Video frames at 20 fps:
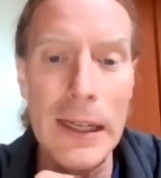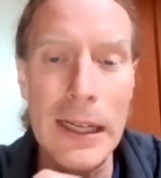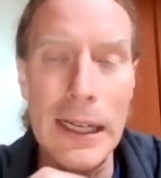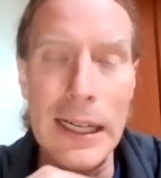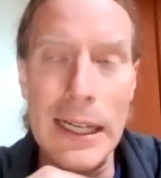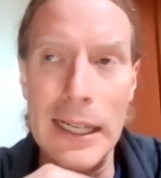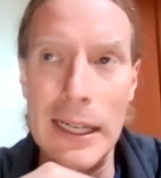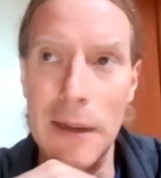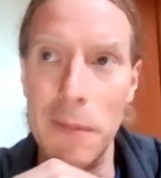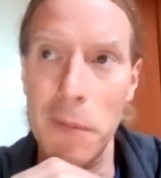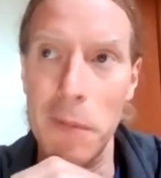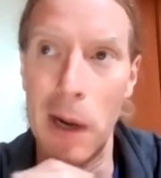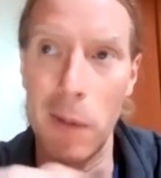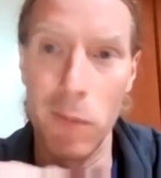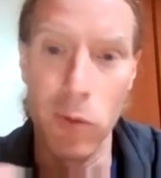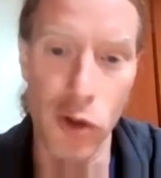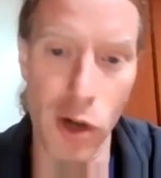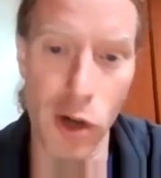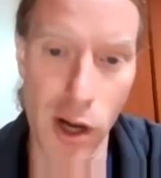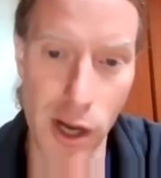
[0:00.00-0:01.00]
Um, and I'm
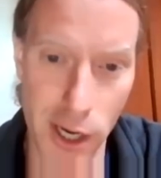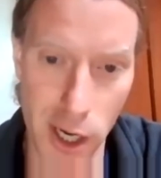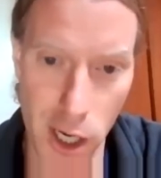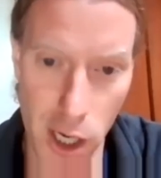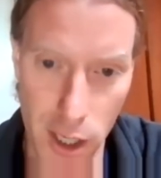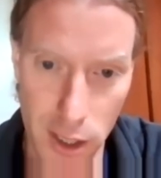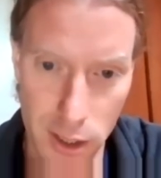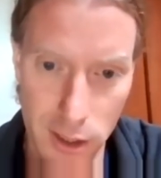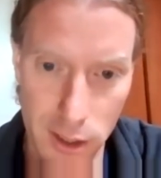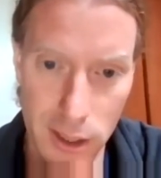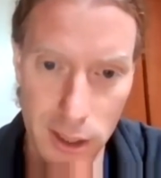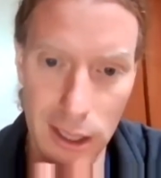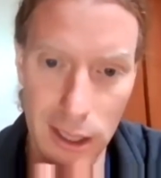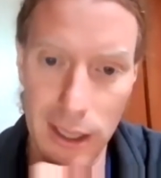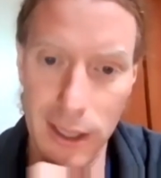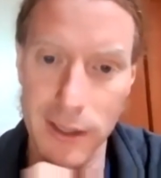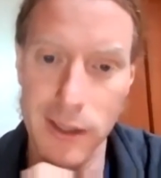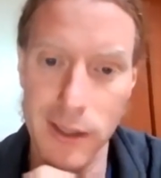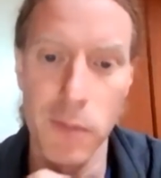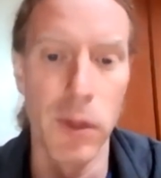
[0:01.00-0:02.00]
drawing on
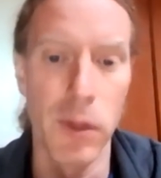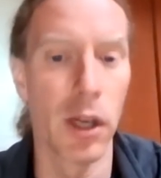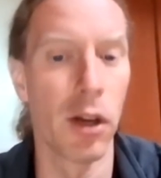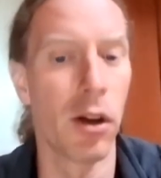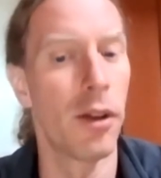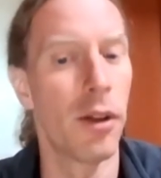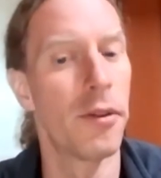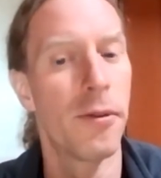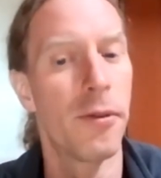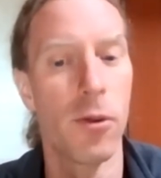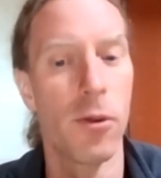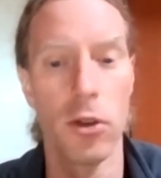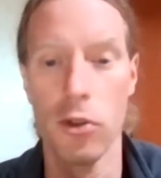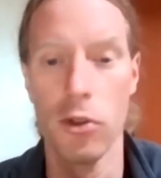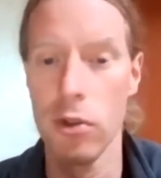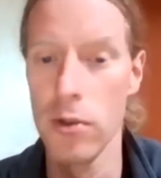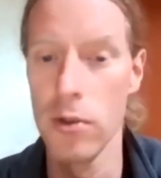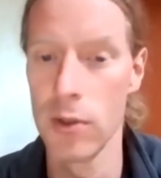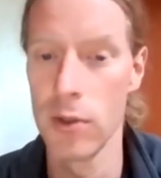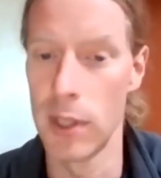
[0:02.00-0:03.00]
uh, something called the Four
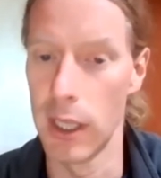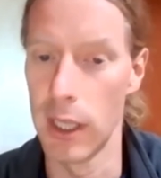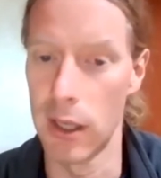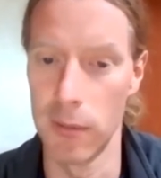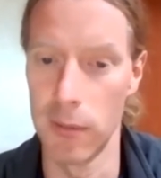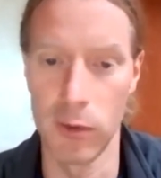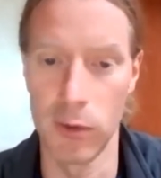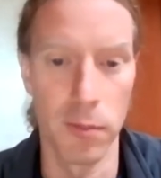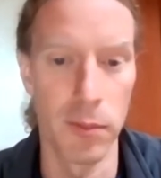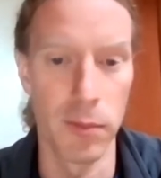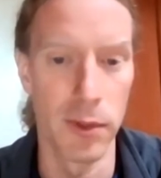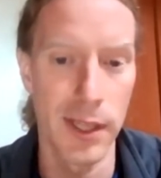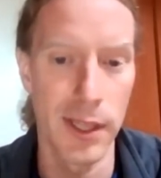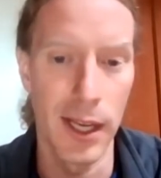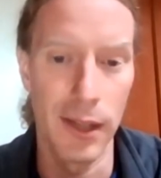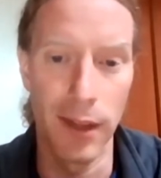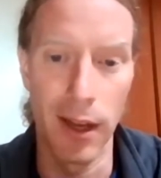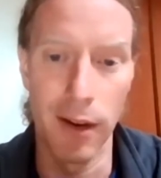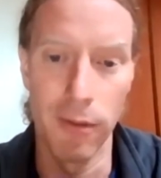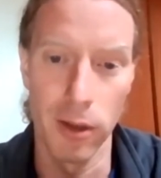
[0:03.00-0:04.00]
Truths that comes from the
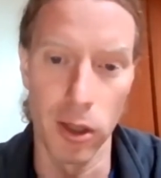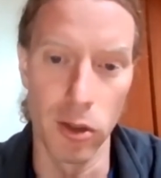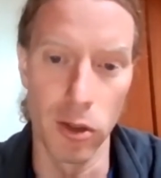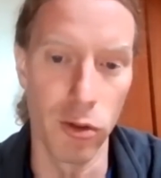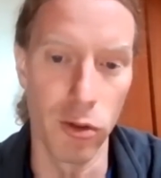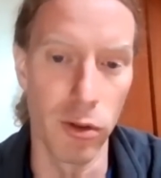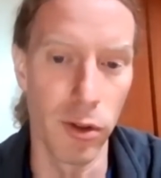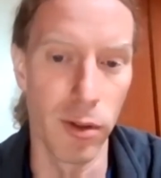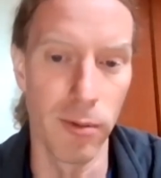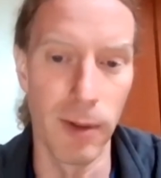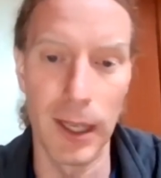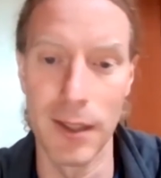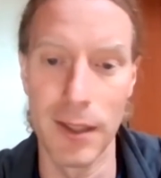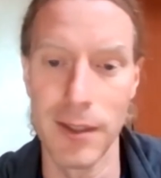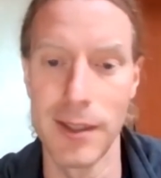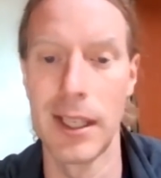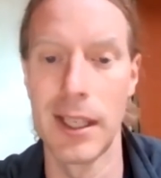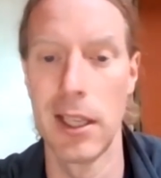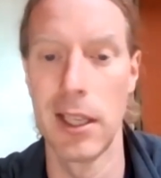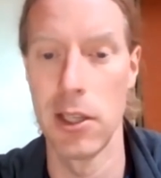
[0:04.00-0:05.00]
South African Truth and
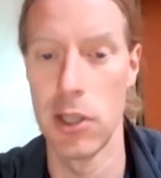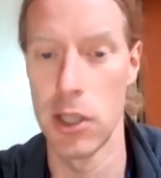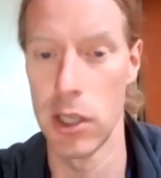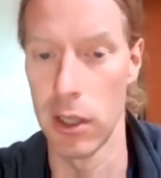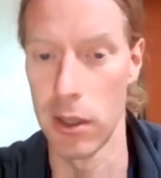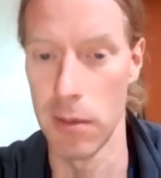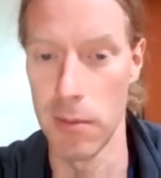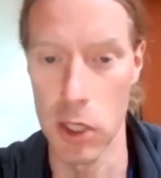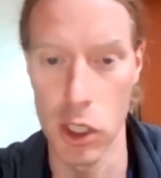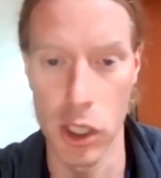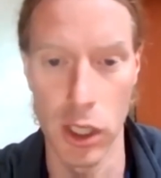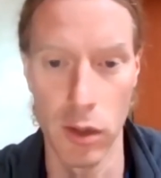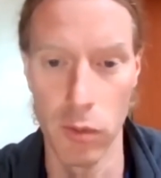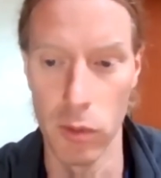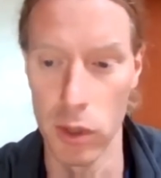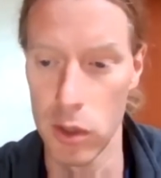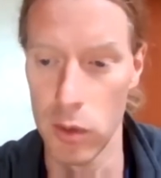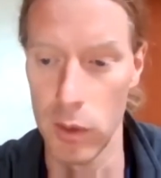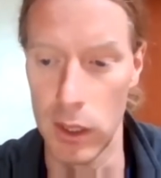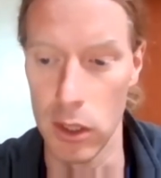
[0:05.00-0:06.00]
Reconciliation Commission,
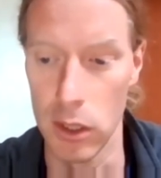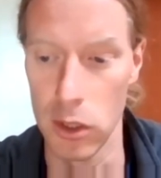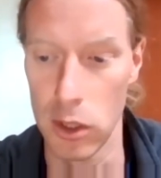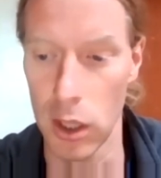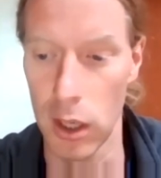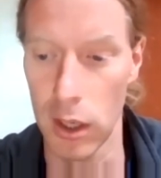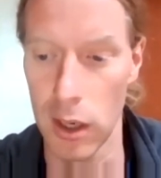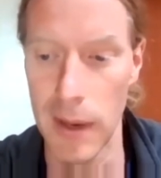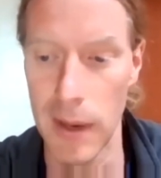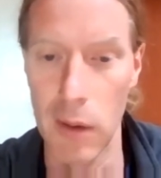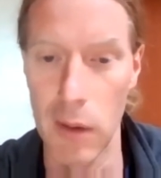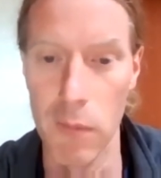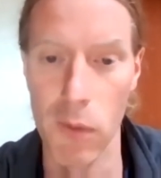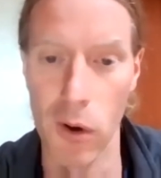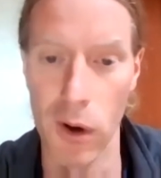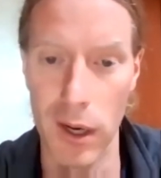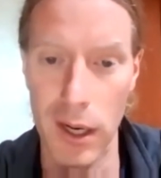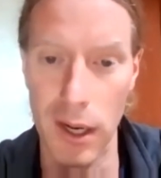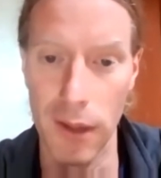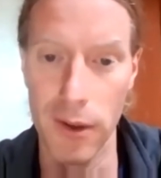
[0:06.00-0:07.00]
which we can talk about
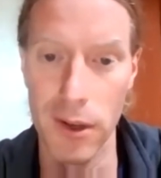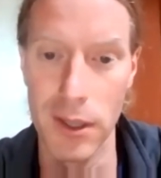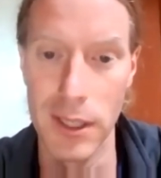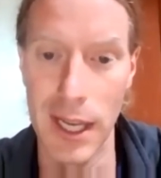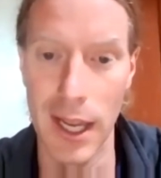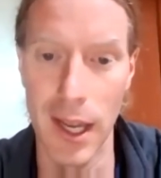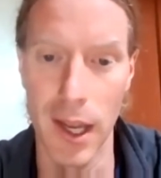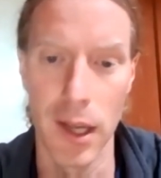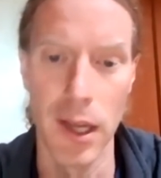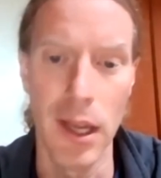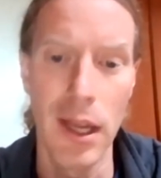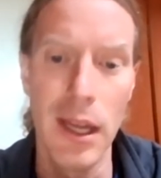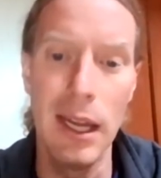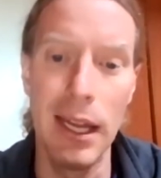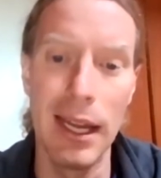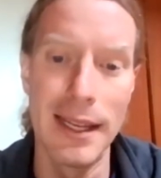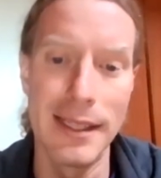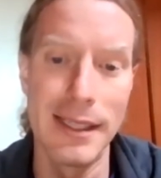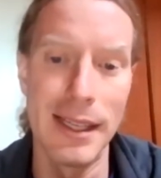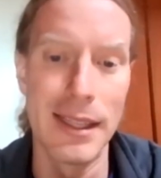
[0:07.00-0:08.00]
more another day
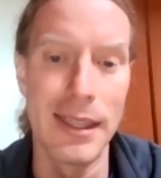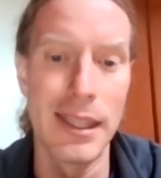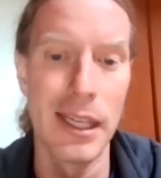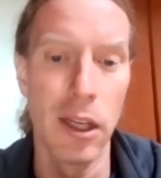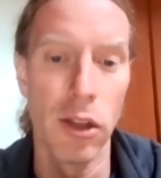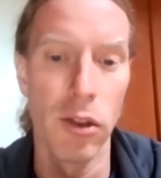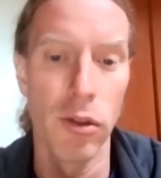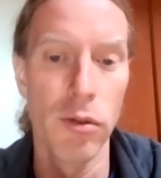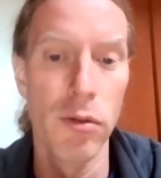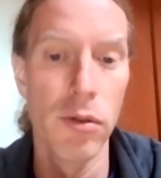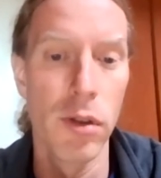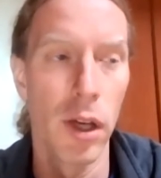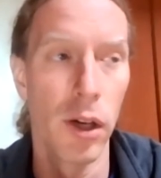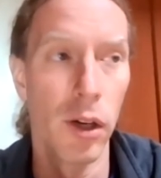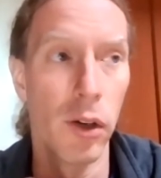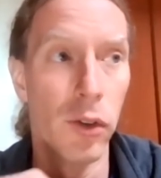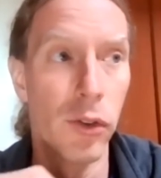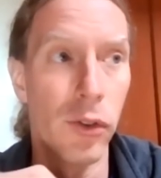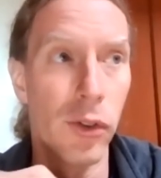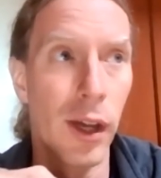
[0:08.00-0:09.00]
because I think through
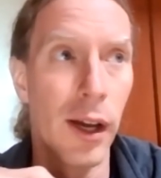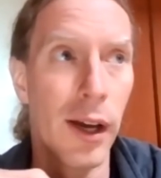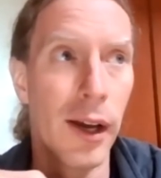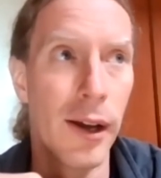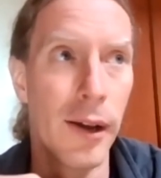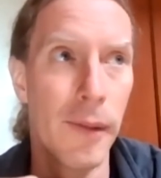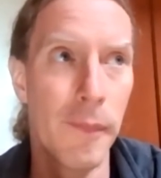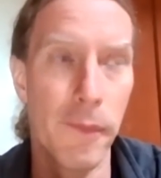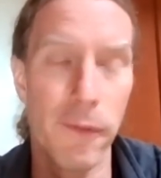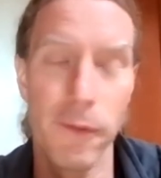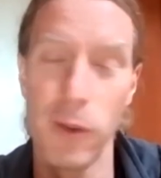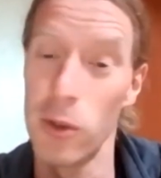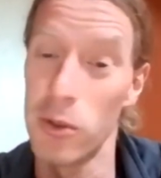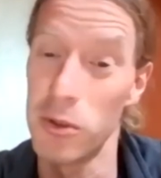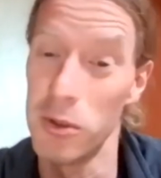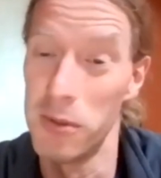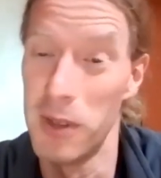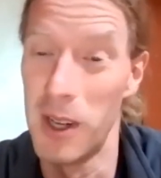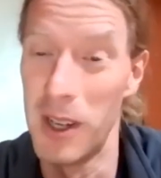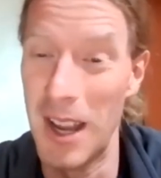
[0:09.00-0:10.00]
those, um, folks
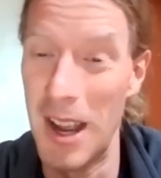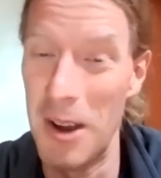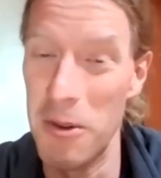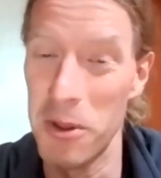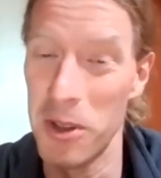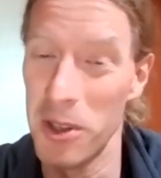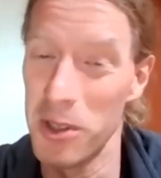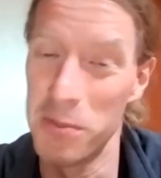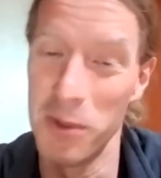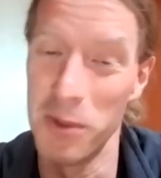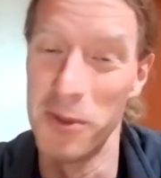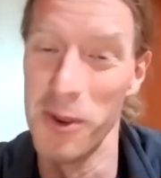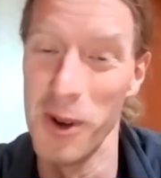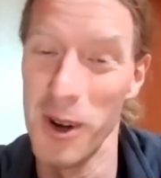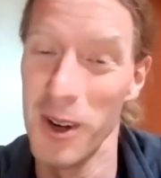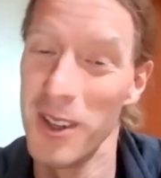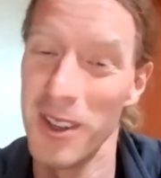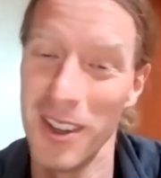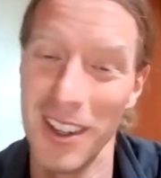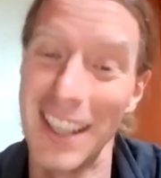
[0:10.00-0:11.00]
who have hung out with us
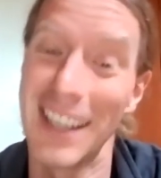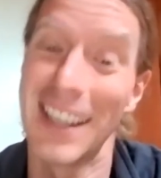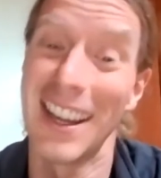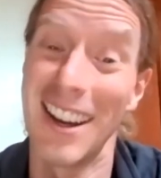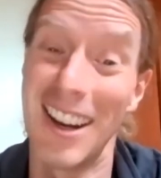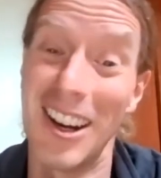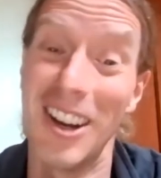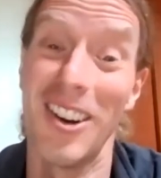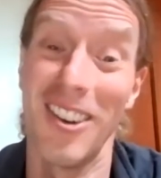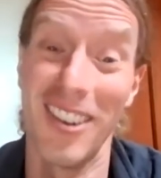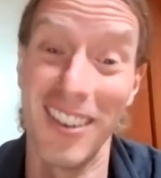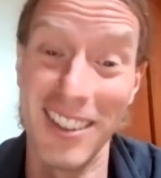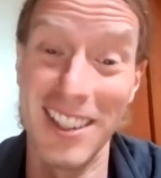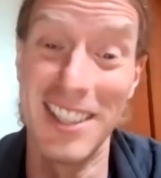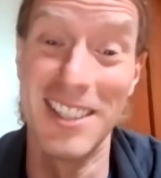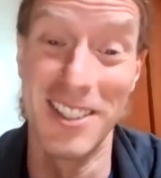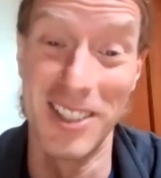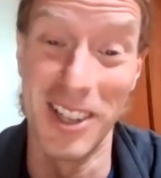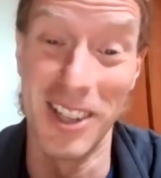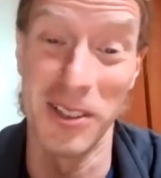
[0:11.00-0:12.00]
before, you're like, oh,
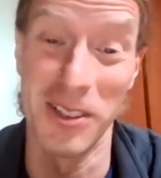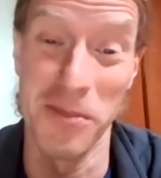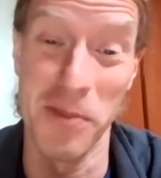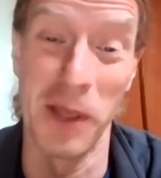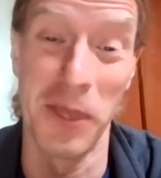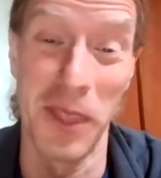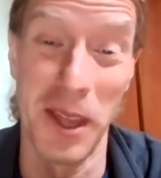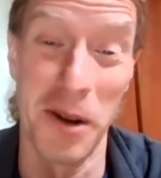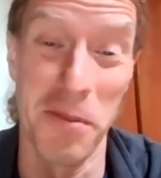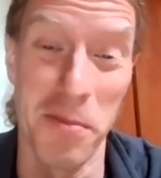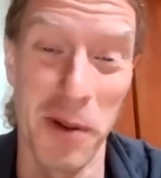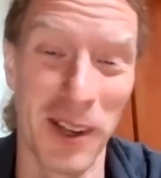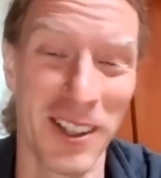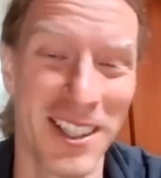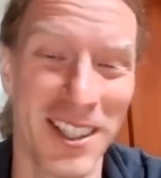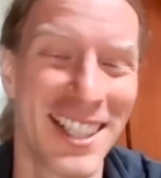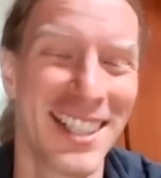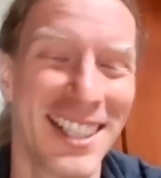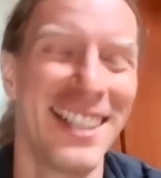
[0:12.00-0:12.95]
he talks about that a bunch.